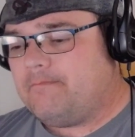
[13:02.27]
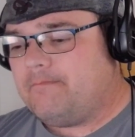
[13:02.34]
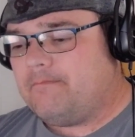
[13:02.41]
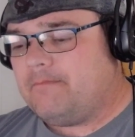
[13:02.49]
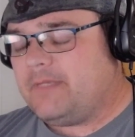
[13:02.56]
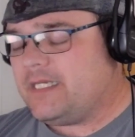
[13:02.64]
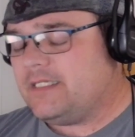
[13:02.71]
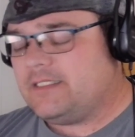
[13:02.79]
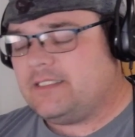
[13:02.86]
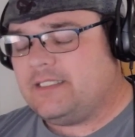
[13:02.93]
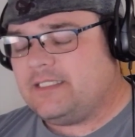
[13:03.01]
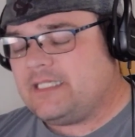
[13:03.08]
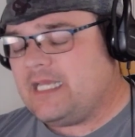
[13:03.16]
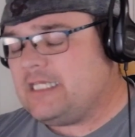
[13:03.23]
Because
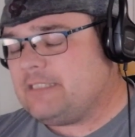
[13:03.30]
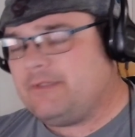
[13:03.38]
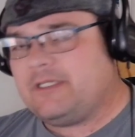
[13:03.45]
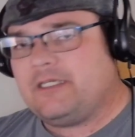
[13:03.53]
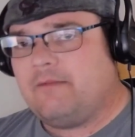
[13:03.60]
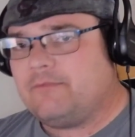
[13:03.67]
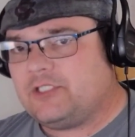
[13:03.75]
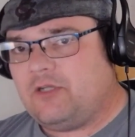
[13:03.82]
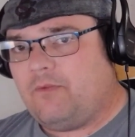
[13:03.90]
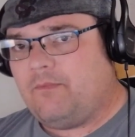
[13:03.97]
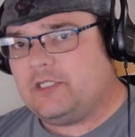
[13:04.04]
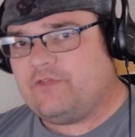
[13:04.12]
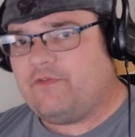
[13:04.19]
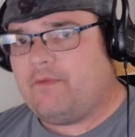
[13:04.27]
this has become so
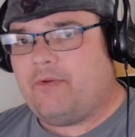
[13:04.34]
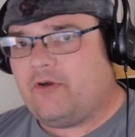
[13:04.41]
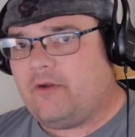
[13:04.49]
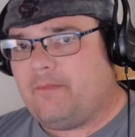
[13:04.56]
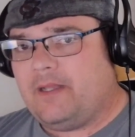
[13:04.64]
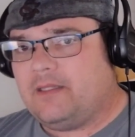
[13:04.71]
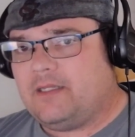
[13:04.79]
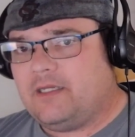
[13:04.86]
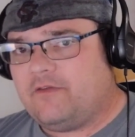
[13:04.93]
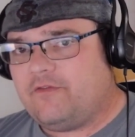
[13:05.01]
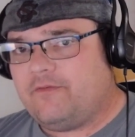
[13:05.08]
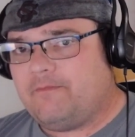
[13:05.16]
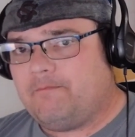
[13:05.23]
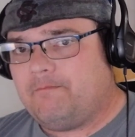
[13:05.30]
much of a part of my
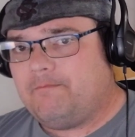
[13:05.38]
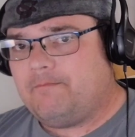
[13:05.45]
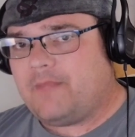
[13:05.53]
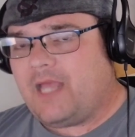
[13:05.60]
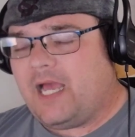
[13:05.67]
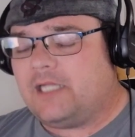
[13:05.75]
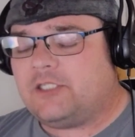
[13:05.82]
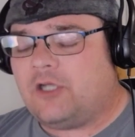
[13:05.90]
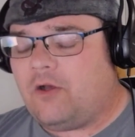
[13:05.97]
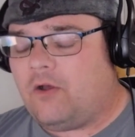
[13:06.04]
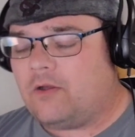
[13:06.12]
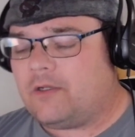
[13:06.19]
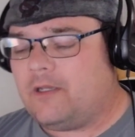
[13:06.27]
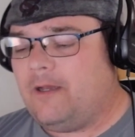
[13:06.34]
life. I
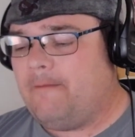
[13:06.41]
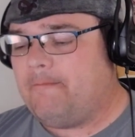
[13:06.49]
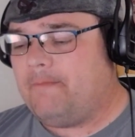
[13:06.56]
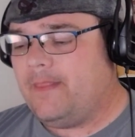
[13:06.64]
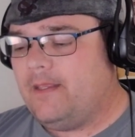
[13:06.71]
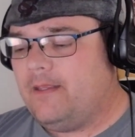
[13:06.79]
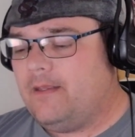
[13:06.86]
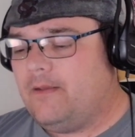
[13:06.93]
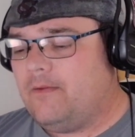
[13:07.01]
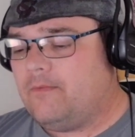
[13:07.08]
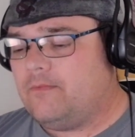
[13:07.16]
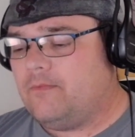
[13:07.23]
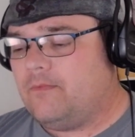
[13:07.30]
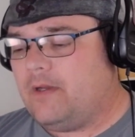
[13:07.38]
talk
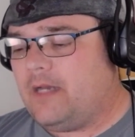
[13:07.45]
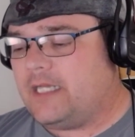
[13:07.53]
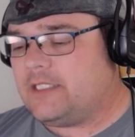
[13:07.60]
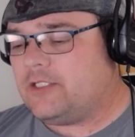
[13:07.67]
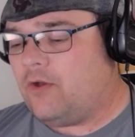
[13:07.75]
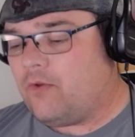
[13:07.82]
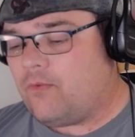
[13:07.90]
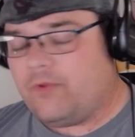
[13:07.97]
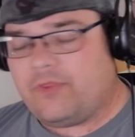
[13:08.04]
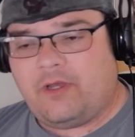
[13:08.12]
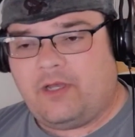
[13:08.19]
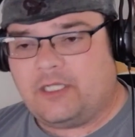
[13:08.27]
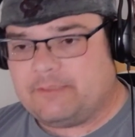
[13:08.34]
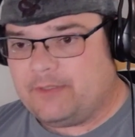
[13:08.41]
with
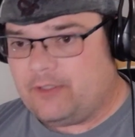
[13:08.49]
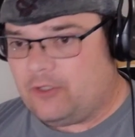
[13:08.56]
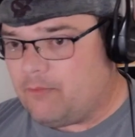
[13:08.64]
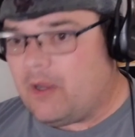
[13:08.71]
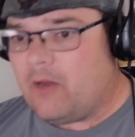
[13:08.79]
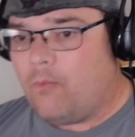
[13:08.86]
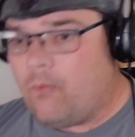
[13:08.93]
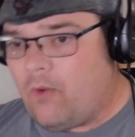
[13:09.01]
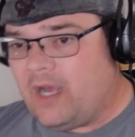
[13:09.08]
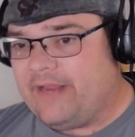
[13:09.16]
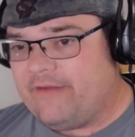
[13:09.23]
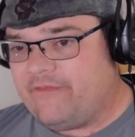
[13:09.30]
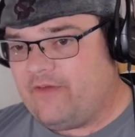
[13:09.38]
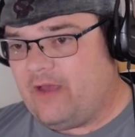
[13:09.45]
the hospital or my
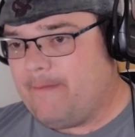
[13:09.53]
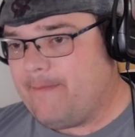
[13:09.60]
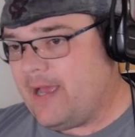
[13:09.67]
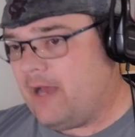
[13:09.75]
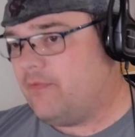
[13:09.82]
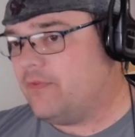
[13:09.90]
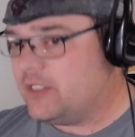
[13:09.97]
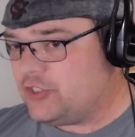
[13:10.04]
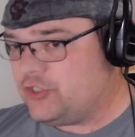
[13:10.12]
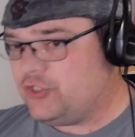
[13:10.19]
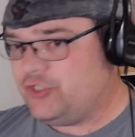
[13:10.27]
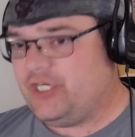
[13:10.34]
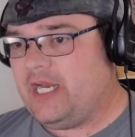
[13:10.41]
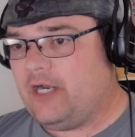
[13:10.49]
wife about this
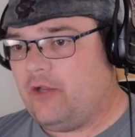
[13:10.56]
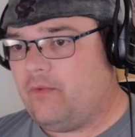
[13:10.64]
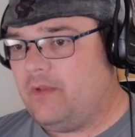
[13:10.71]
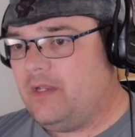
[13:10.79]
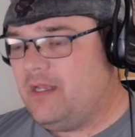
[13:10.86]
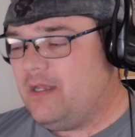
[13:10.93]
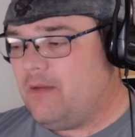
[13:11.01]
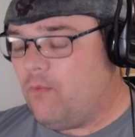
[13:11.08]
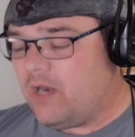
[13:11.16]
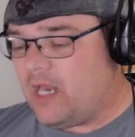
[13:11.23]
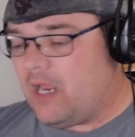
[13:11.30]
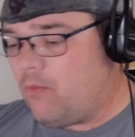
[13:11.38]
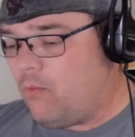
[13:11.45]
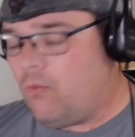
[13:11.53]
channel,
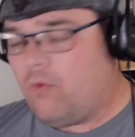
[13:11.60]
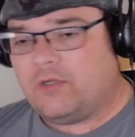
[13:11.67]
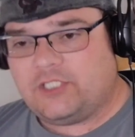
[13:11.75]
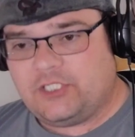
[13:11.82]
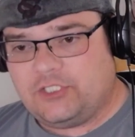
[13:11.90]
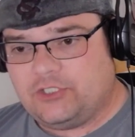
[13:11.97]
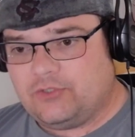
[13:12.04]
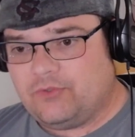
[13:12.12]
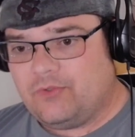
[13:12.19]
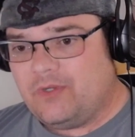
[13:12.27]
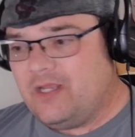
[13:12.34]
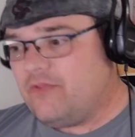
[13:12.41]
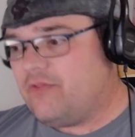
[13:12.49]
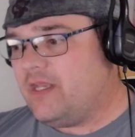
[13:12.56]
what I want to do,
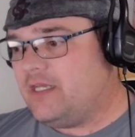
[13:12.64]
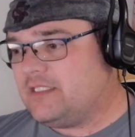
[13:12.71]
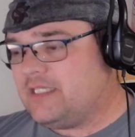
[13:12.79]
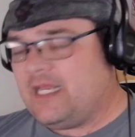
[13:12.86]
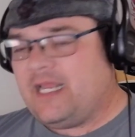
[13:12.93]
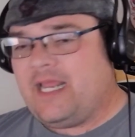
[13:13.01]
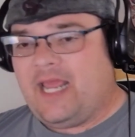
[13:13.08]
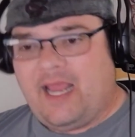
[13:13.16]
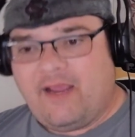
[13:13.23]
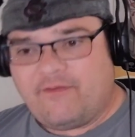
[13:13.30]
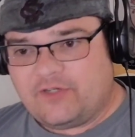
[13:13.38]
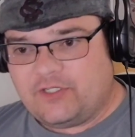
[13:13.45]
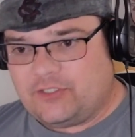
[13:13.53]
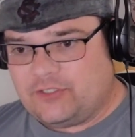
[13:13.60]
things that I
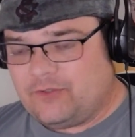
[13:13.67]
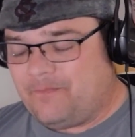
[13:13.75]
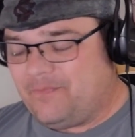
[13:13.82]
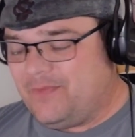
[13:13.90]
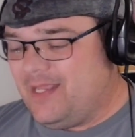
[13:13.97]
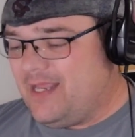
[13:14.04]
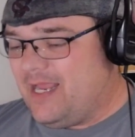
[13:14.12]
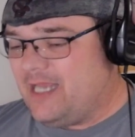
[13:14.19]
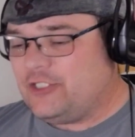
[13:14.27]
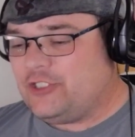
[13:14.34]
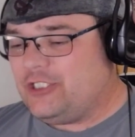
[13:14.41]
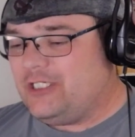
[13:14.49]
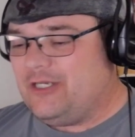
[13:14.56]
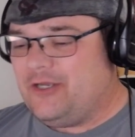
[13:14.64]
have to do. And
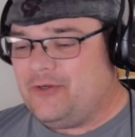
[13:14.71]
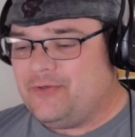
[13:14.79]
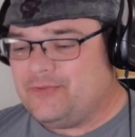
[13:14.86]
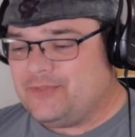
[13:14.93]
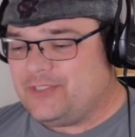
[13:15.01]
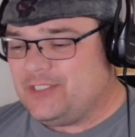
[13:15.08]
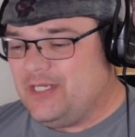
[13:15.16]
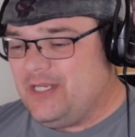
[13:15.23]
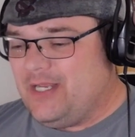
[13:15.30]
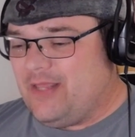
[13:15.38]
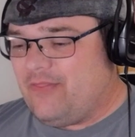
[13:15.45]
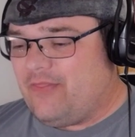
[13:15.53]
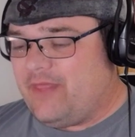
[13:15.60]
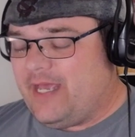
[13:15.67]
she knows
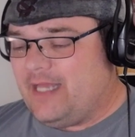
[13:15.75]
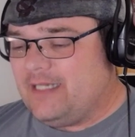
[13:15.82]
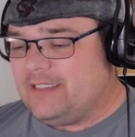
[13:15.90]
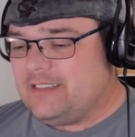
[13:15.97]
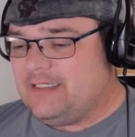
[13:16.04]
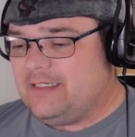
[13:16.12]
that,